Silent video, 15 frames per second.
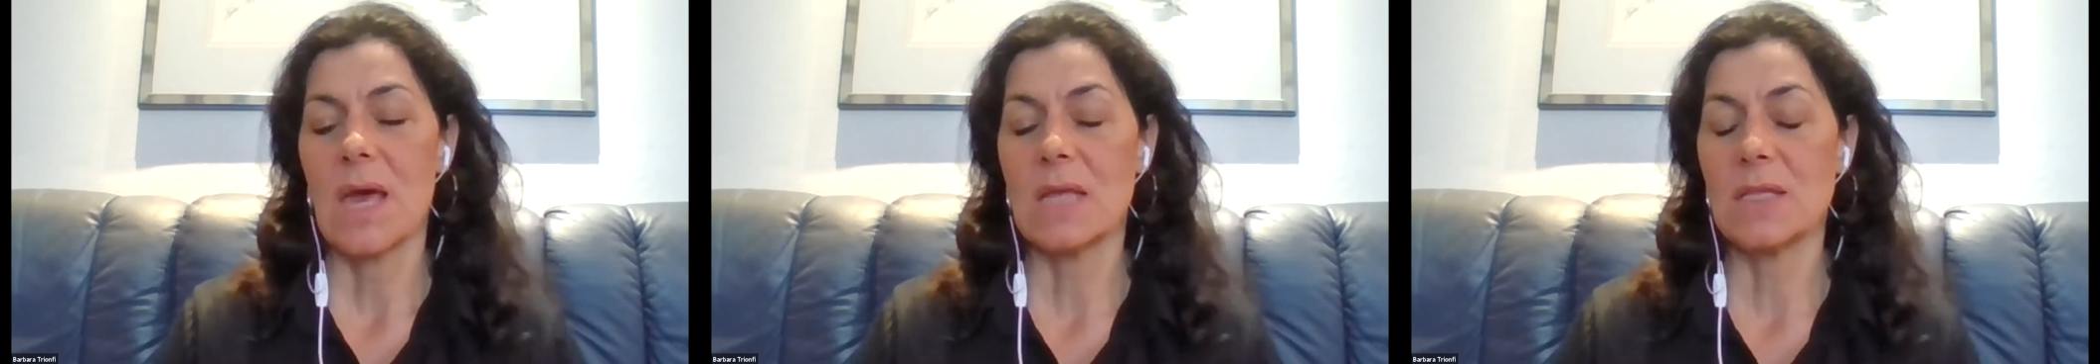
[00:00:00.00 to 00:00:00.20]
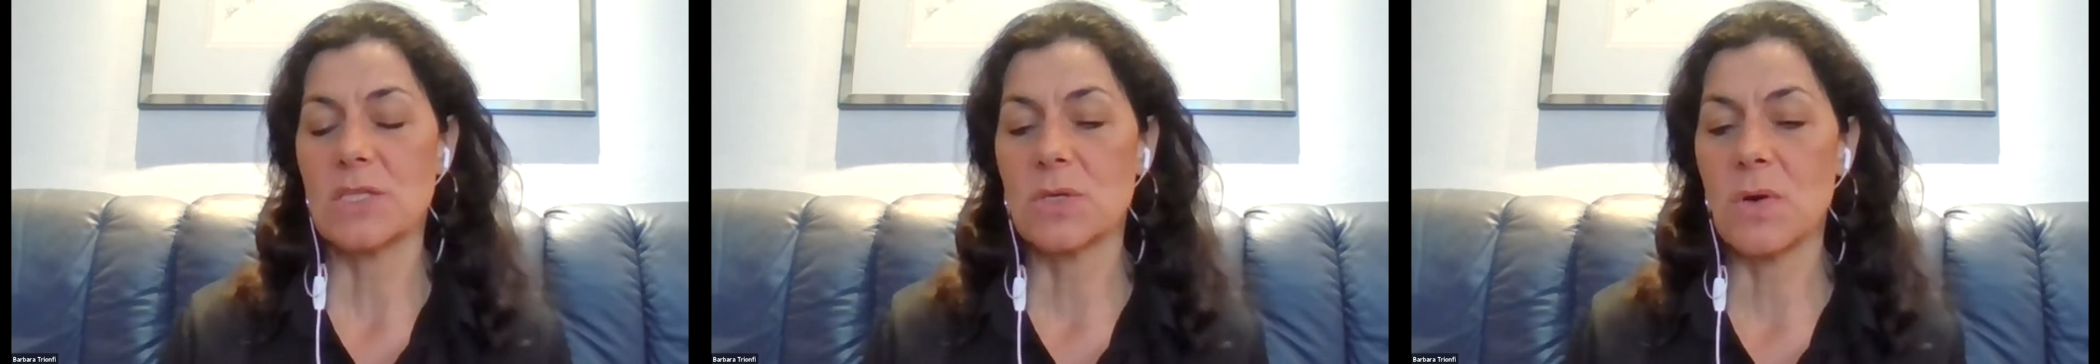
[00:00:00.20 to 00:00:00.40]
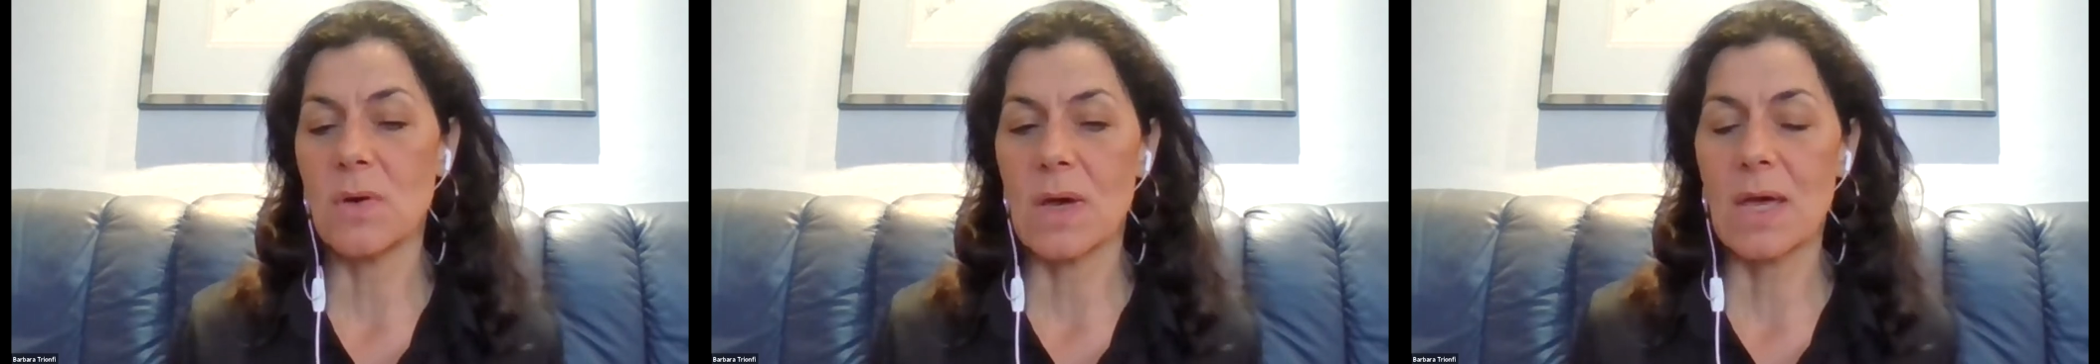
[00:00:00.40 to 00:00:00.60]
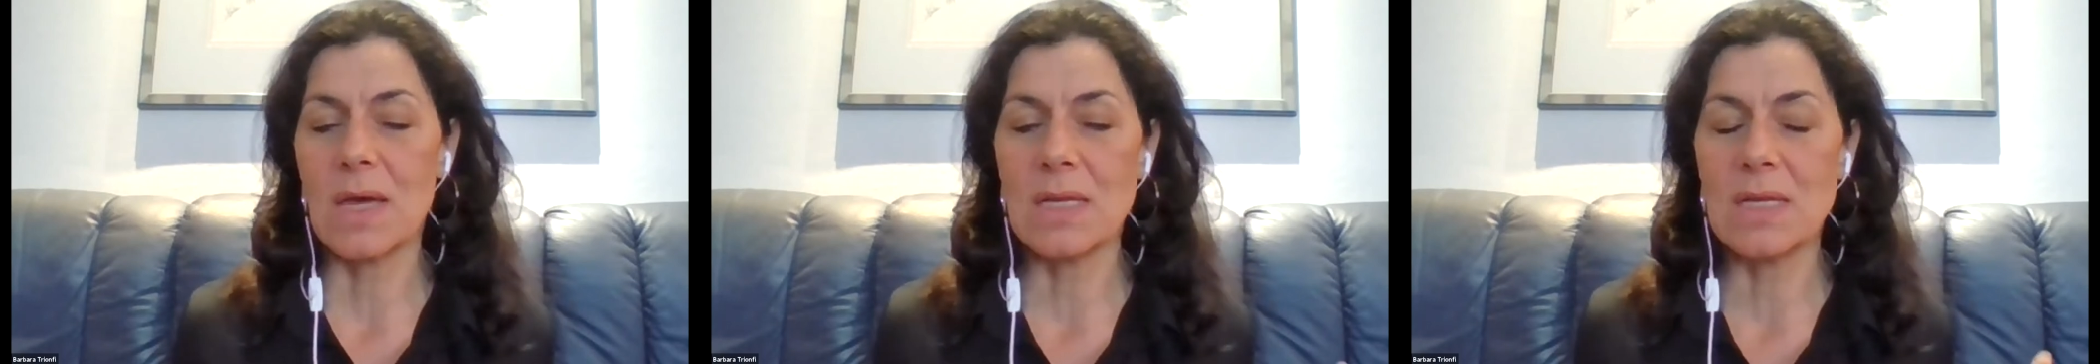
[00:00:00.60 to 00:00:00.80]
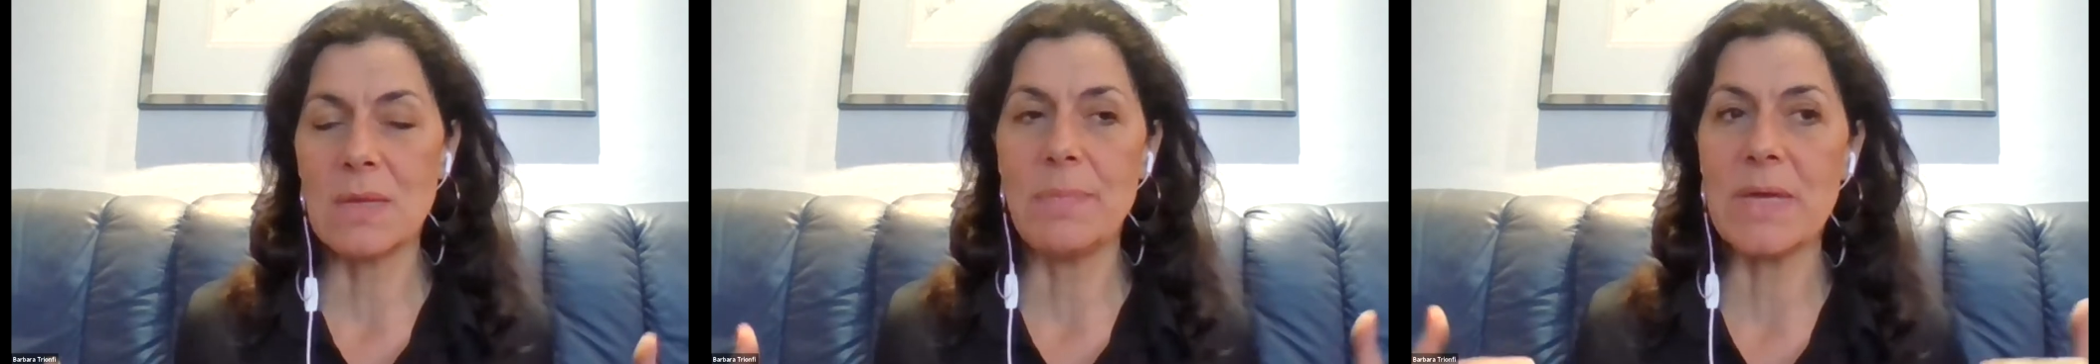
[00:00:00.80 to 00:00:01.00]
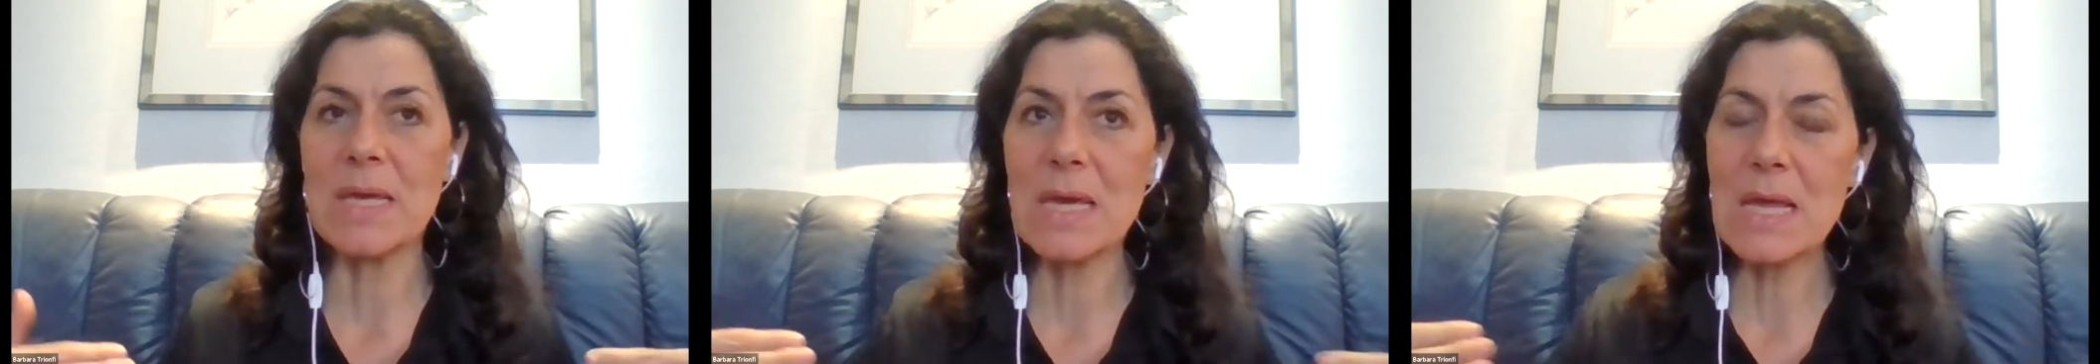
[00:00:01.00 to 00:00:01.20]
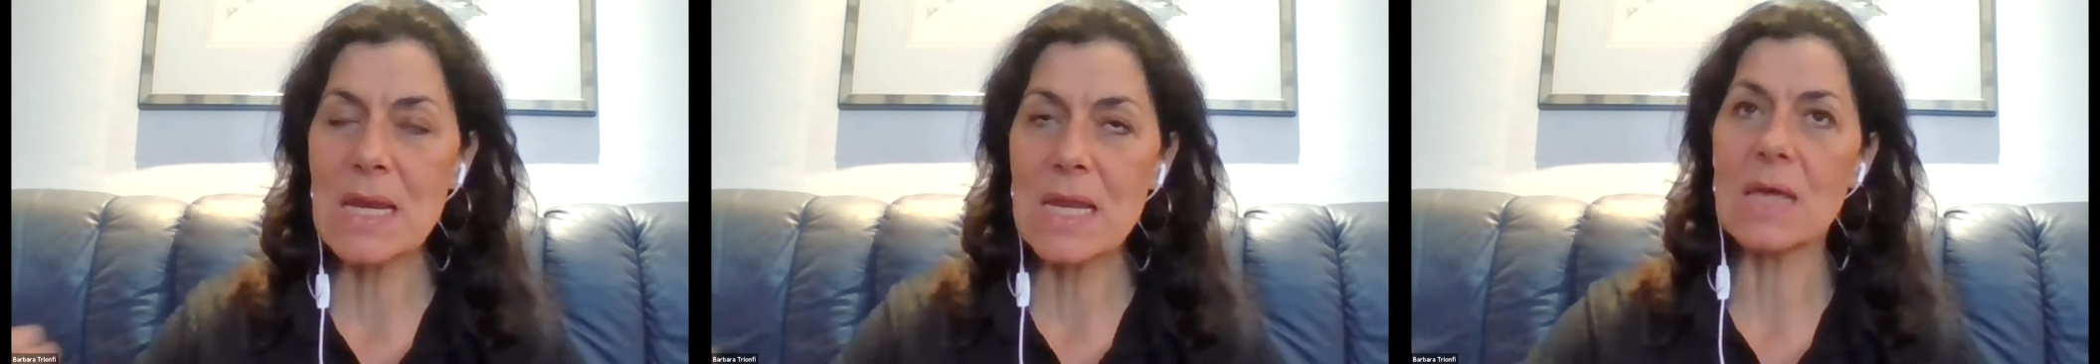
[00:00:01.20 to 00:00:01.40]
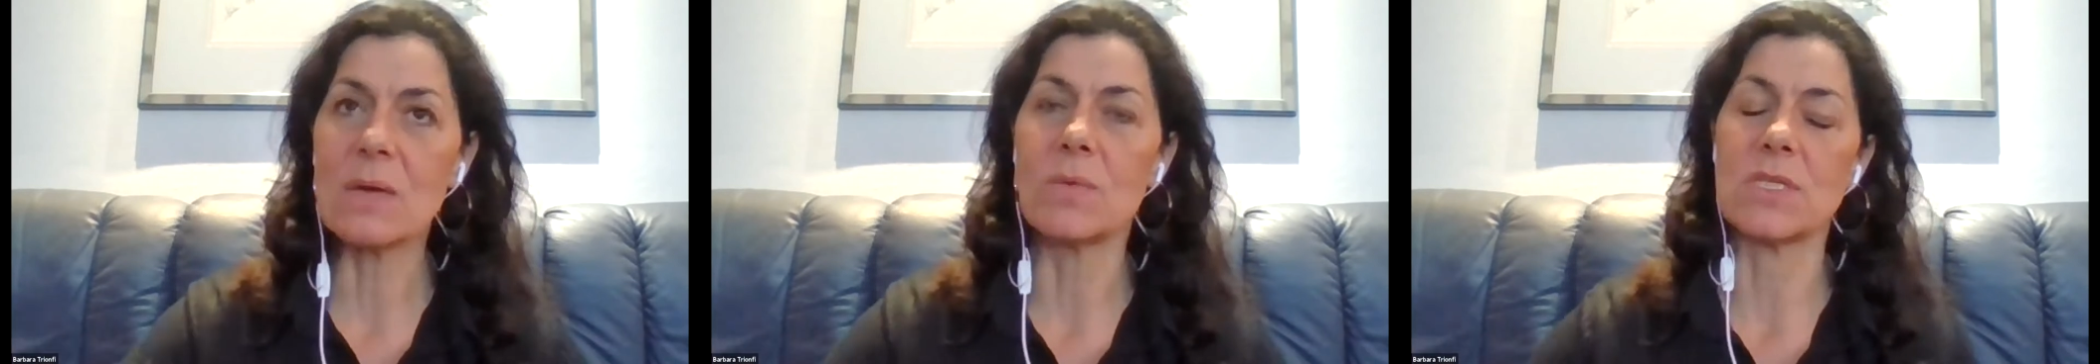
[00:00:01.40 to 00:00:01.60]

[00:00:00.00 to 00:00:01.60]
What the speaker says: And so at the beginning,